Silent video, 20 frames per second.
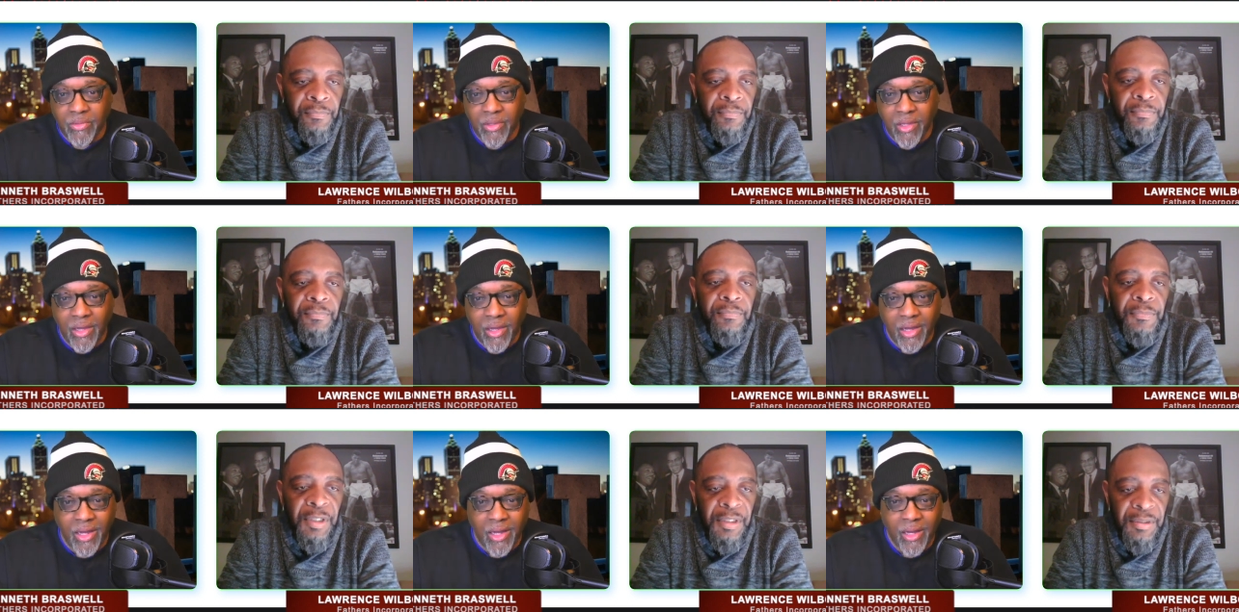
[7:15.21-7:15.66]

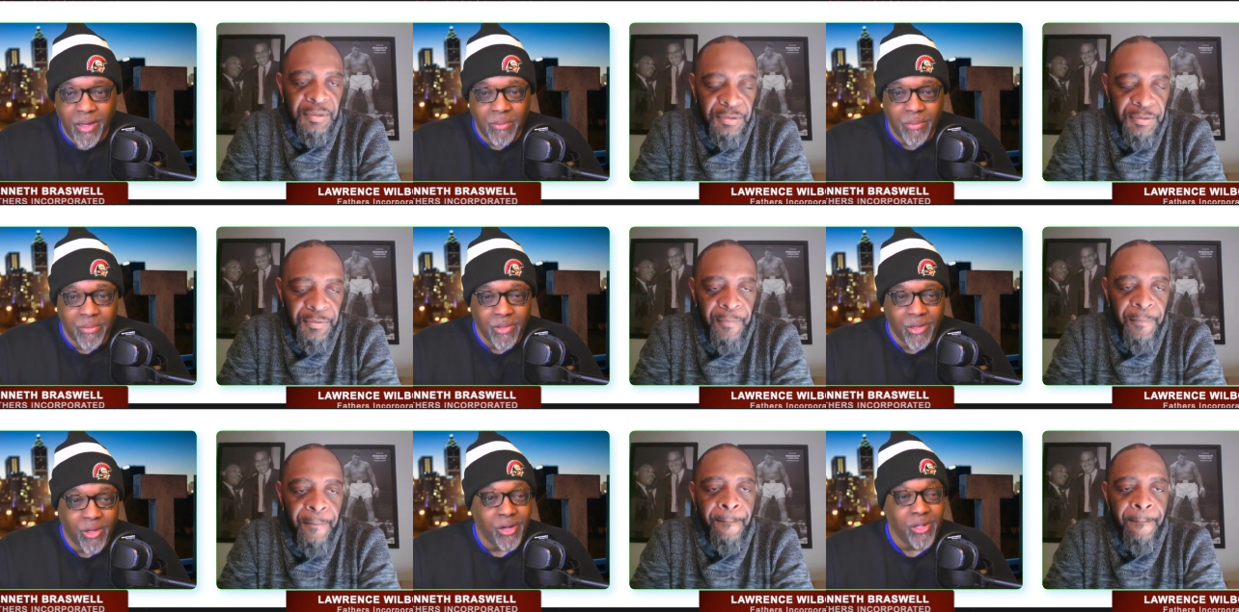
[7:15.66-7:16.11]
Speaker 1: Um,
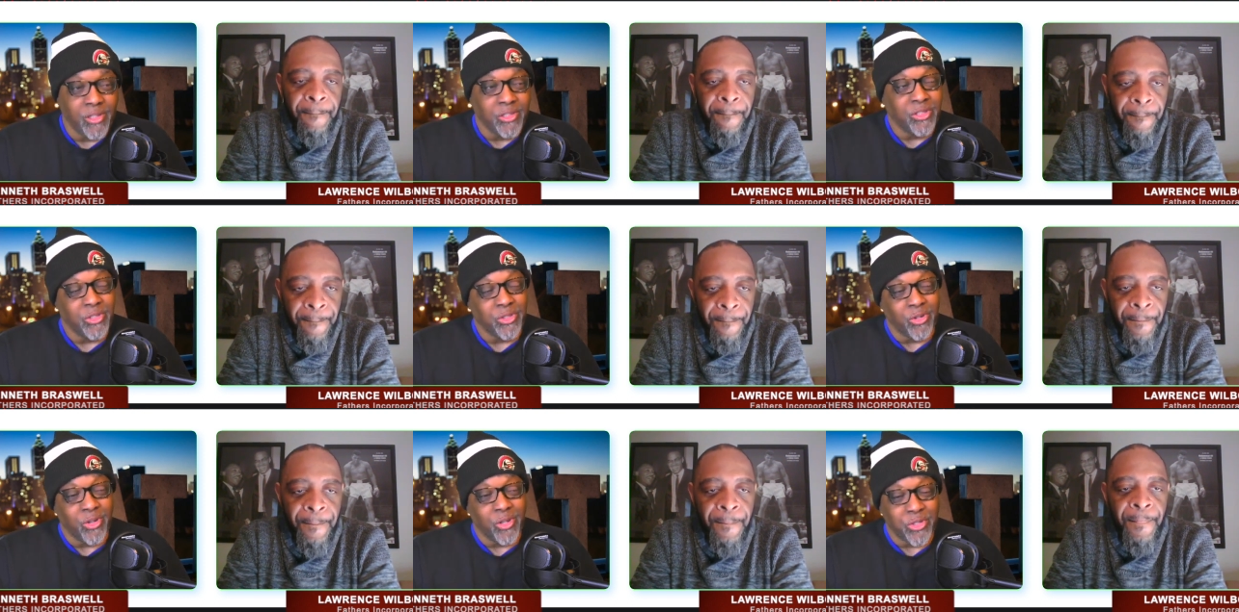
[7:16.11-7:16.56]
Lawrence is
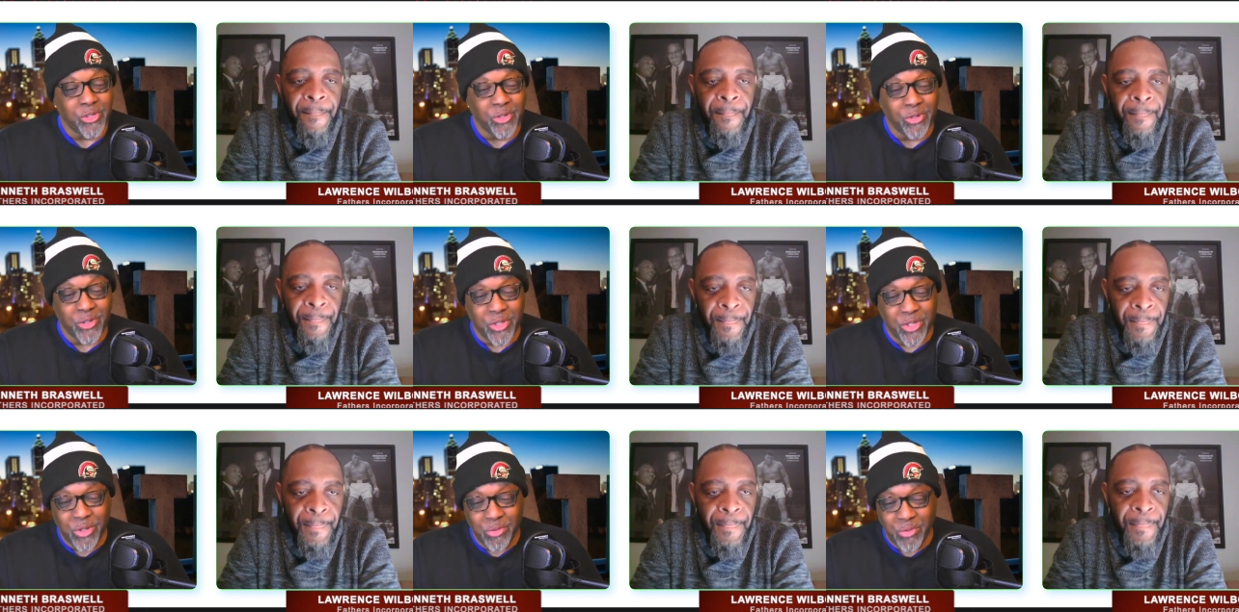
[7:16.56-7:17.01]
also a
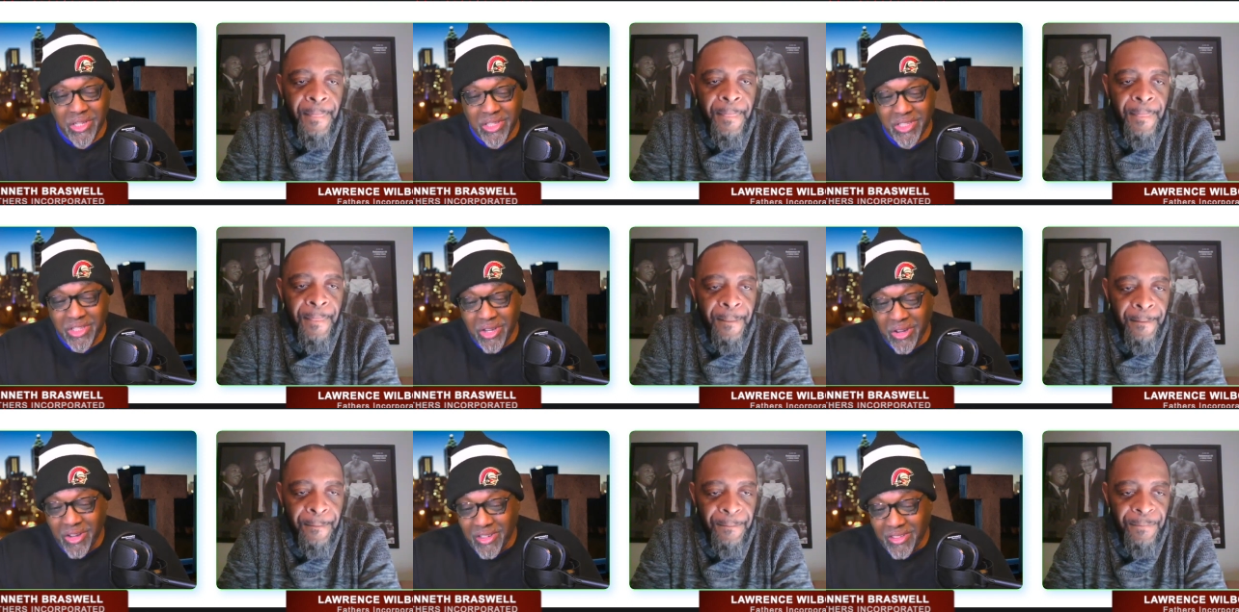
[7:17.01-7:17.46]
twin,
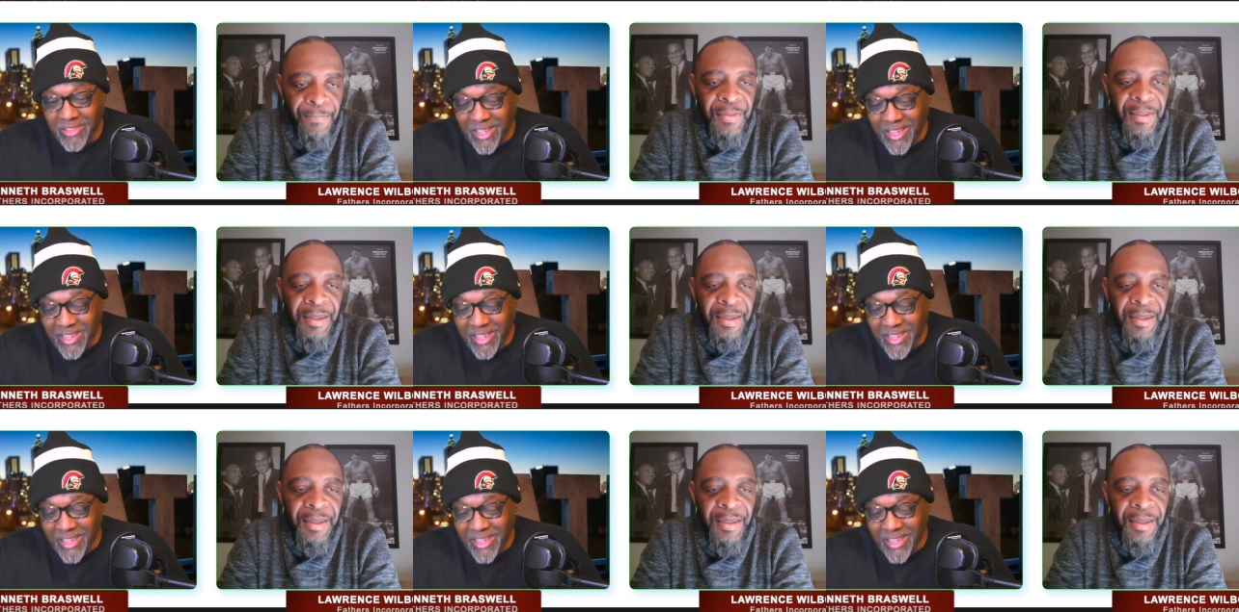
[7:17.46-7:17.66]
y'all.